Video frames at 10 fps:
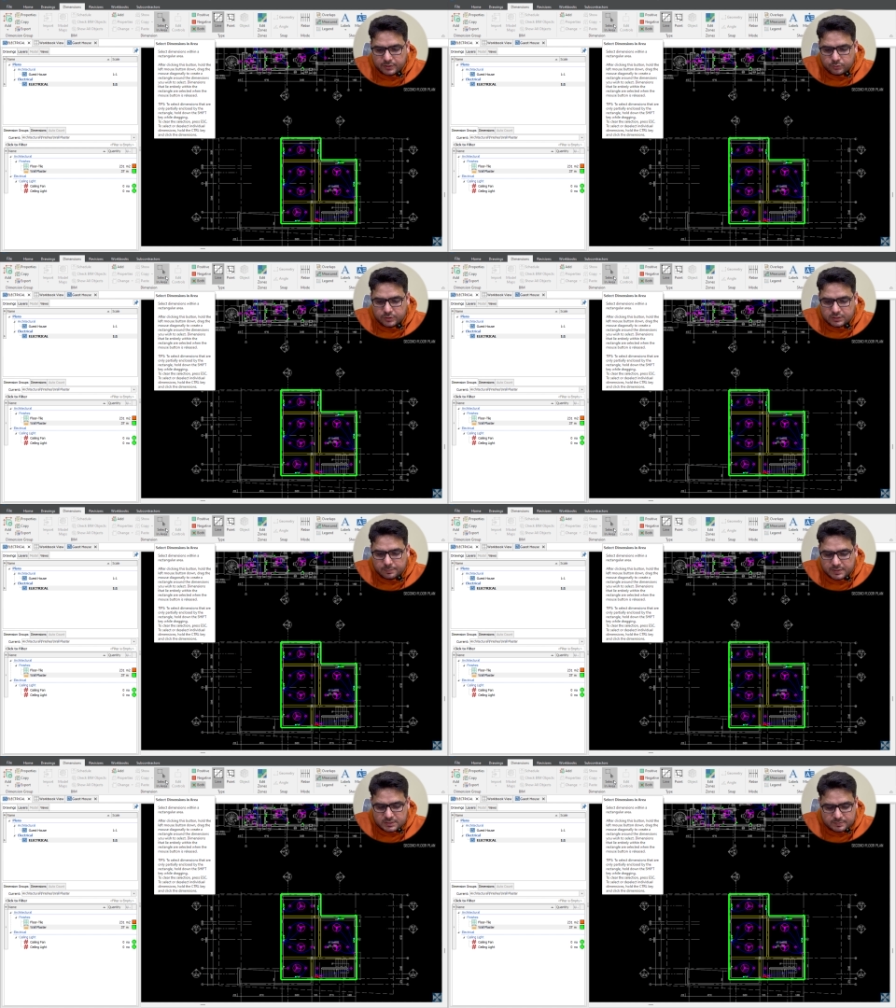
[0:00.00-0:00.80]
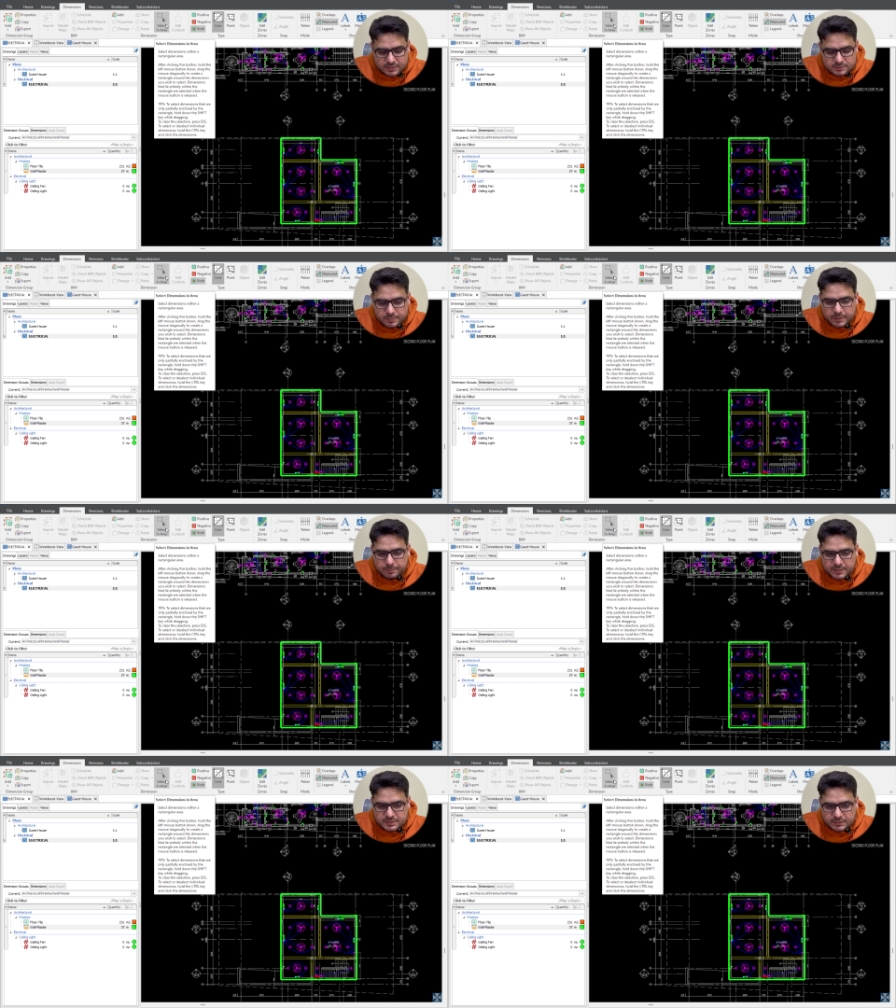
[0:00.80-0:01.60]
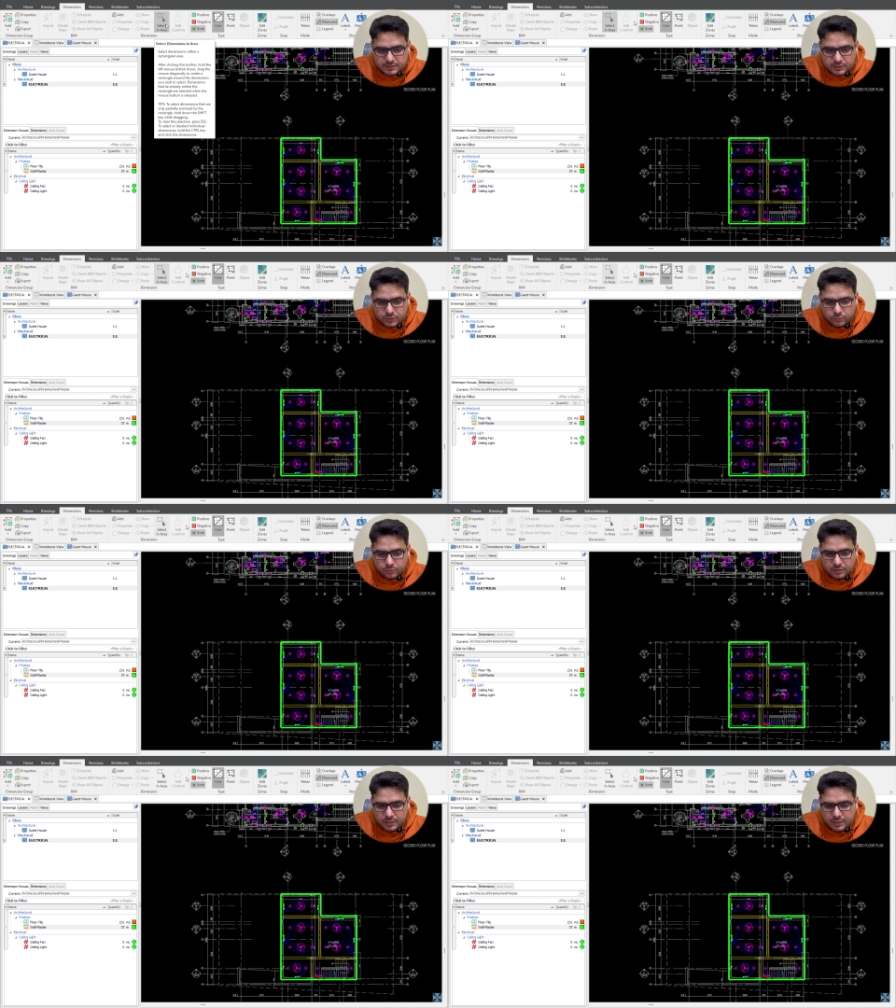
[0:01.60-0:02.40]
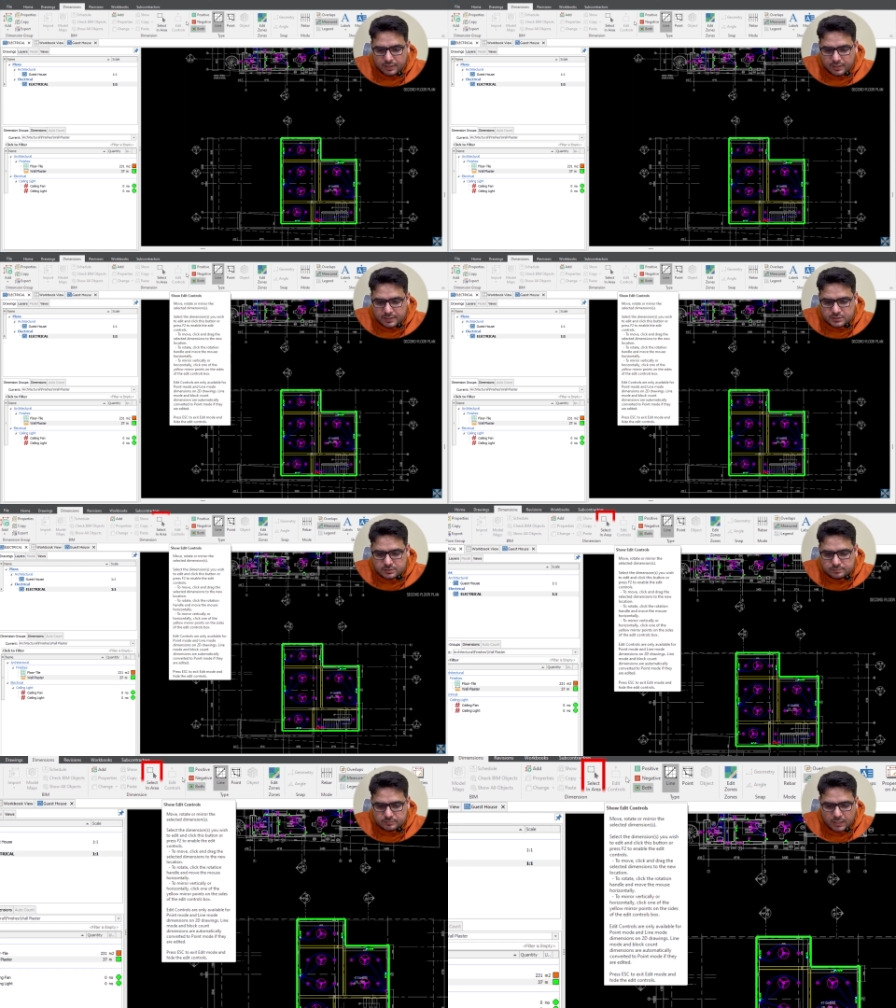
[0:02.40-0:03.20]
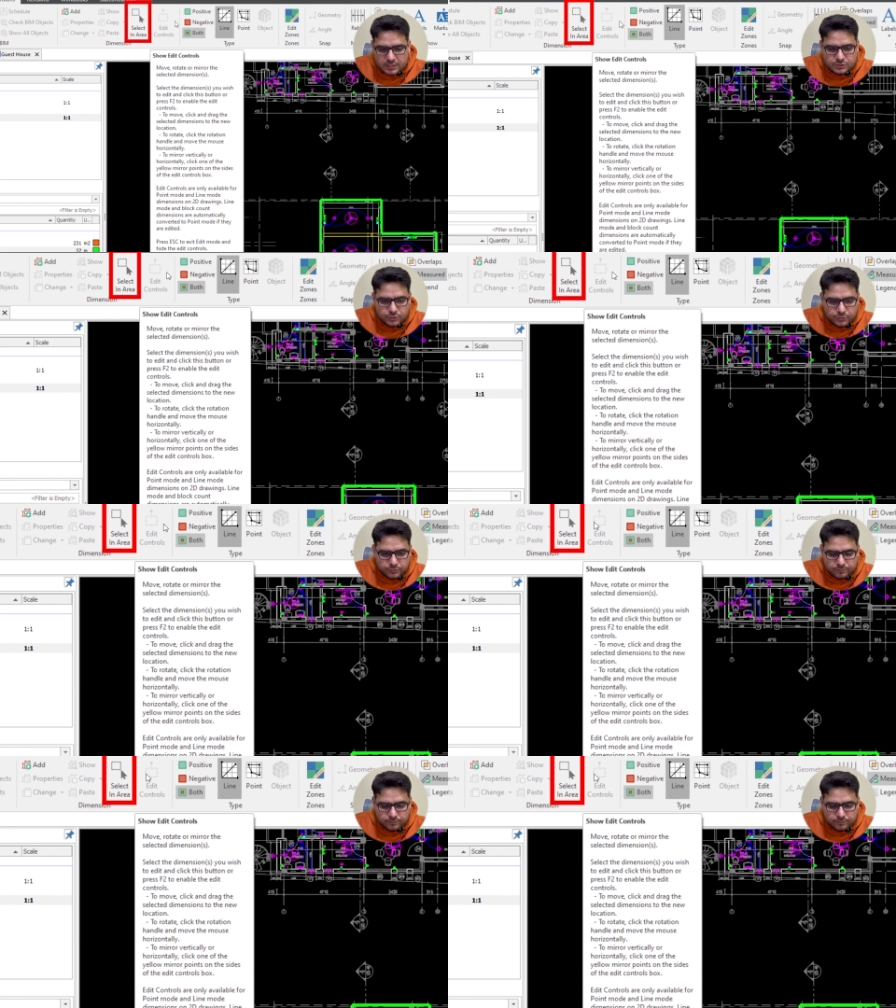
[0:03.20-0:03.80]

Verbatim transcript: doing the measurement by pressing control is, I'll show you.